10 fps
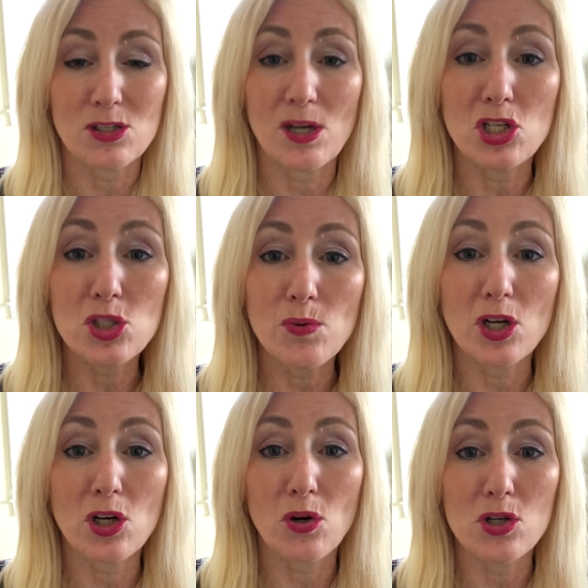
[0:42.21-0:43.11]
So I just want
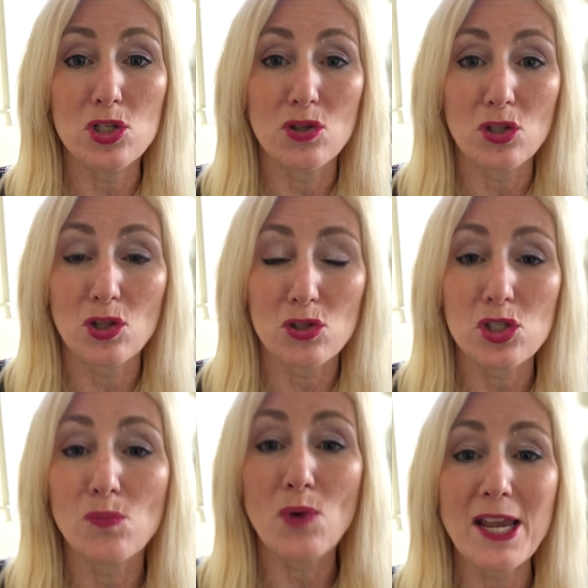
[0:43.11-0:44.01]
to encourage you that there's
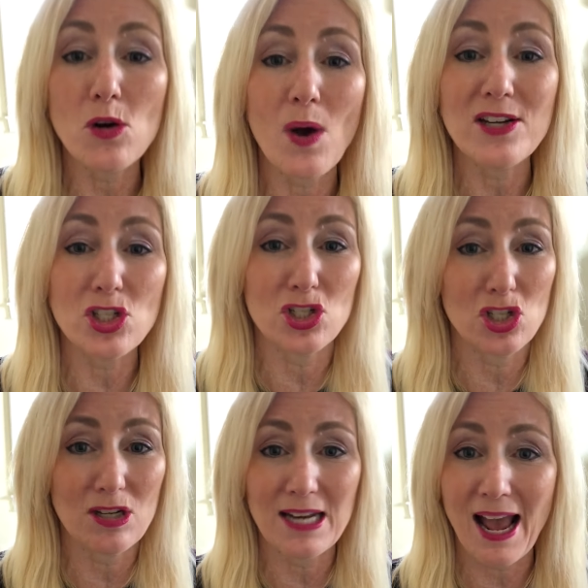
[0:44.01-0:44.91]
some right
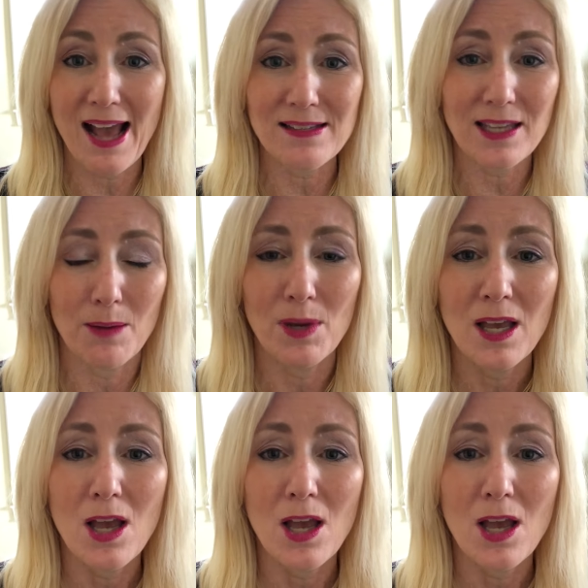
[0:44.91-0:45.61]
questions you need to ask Him.